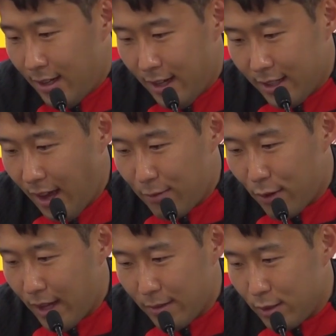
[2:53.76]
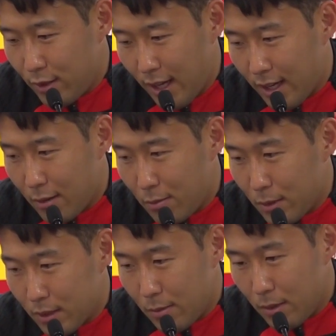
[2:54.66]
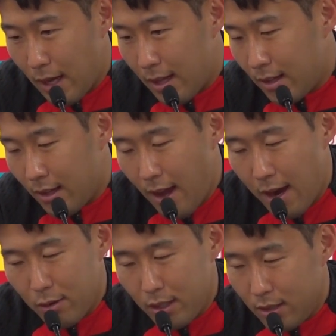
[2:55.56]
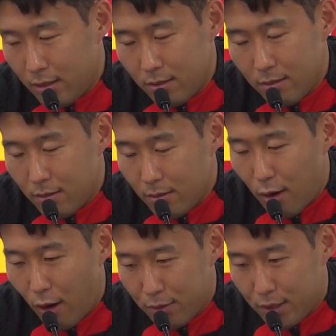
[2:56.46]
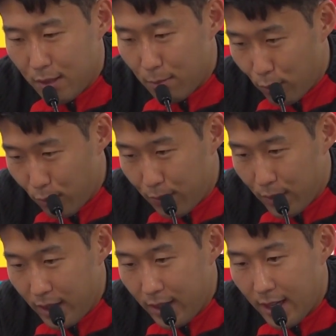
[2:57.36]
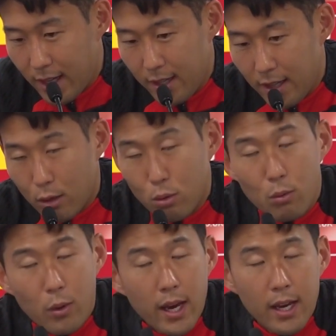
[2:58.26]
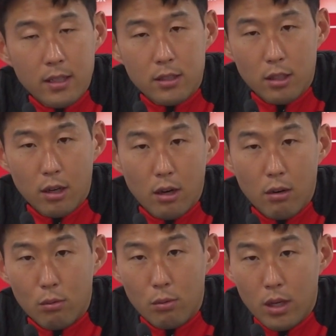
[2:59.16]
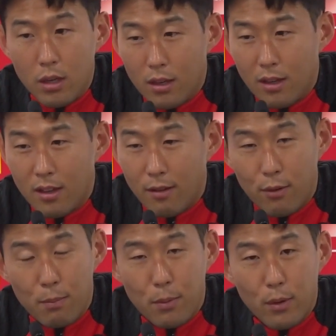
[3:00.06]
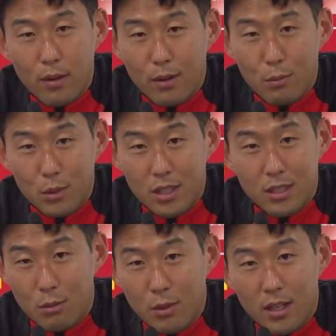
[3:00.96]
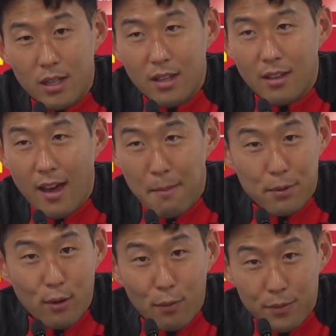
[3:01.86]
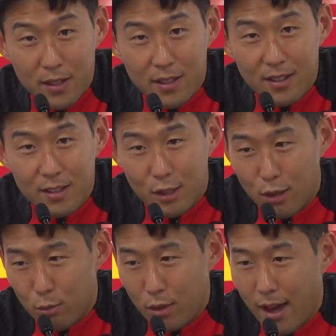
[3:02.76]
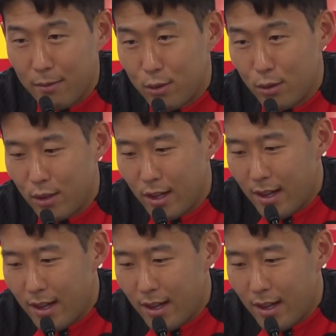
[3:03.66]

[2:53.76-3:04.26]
I think everyone has to take a responsibility, and Harry obviously moved in a good way. So we in a football which is really happen often, so we had to